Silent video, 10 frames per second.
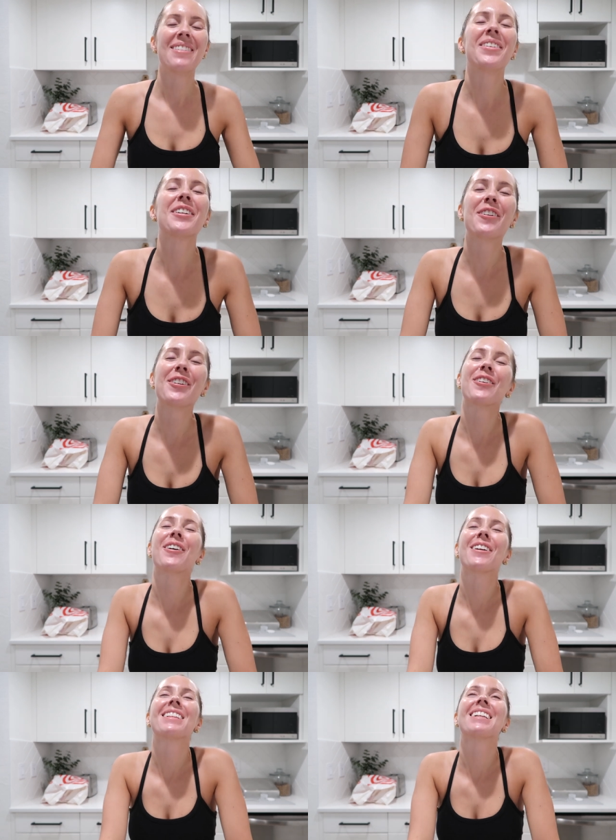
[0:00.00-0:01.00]
my grocery
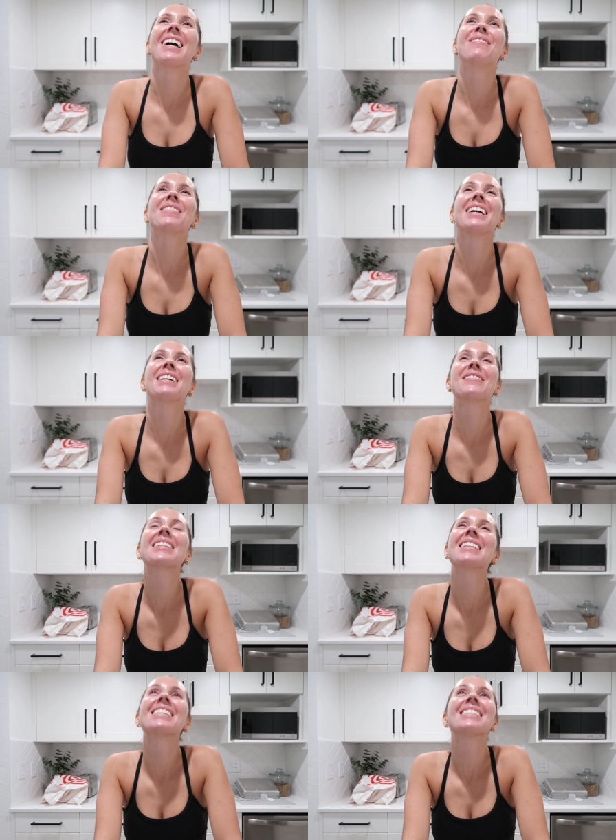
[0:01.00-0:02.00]
order that I'm like
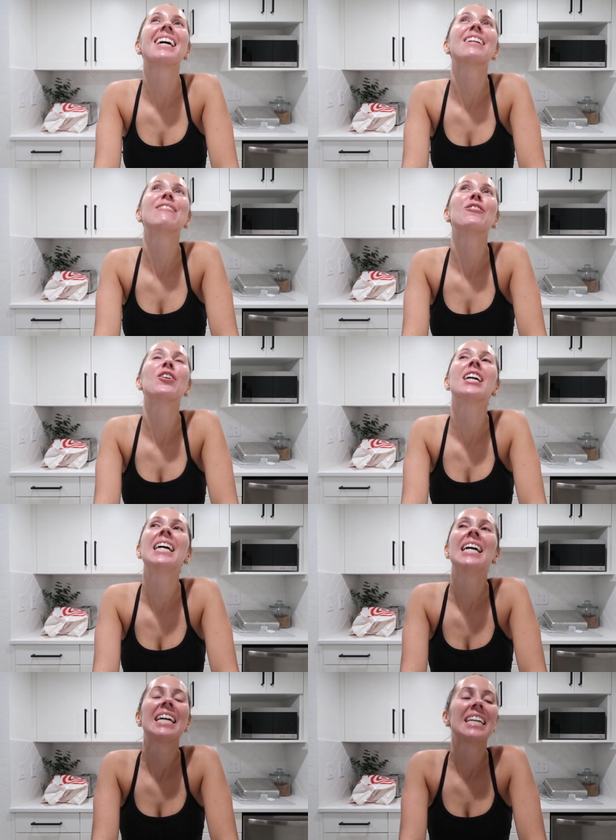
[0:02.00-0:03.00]
really excited for
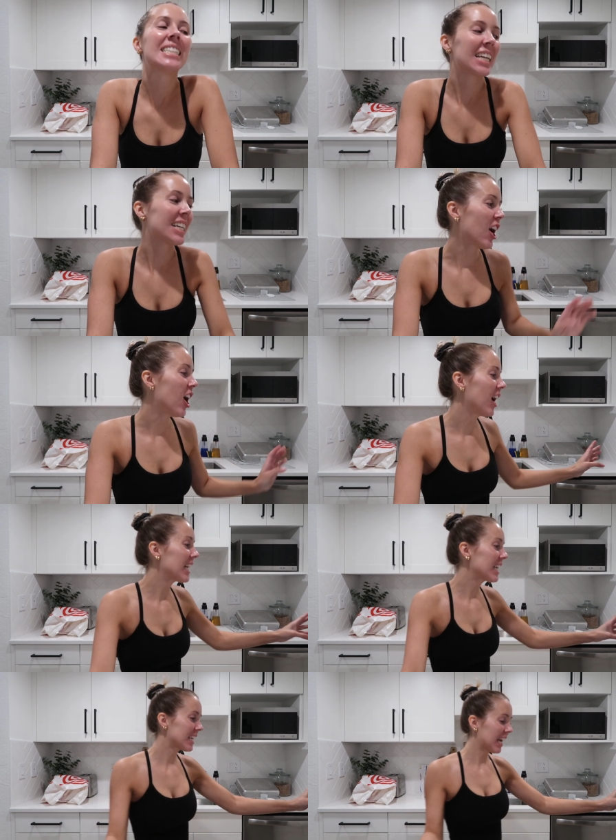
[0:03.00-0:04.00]
is I got
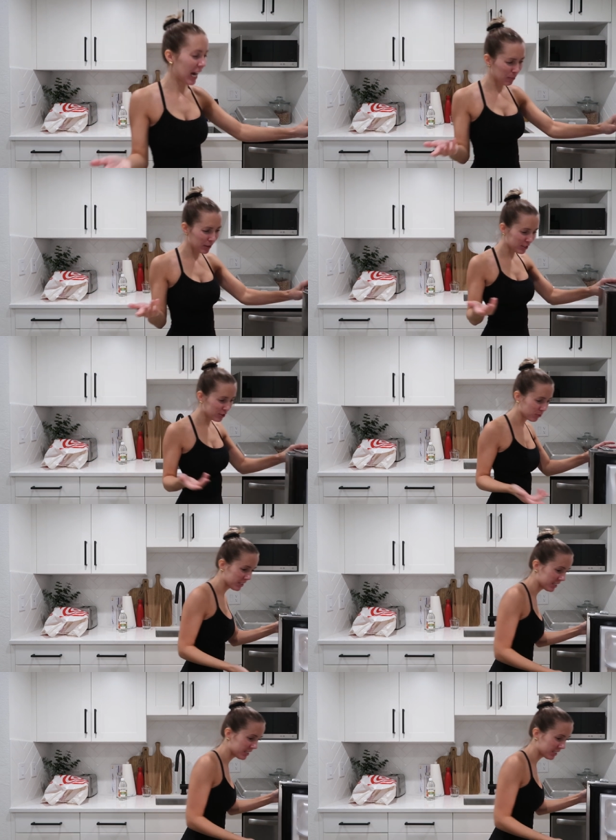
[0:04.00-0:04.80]
cabbage, what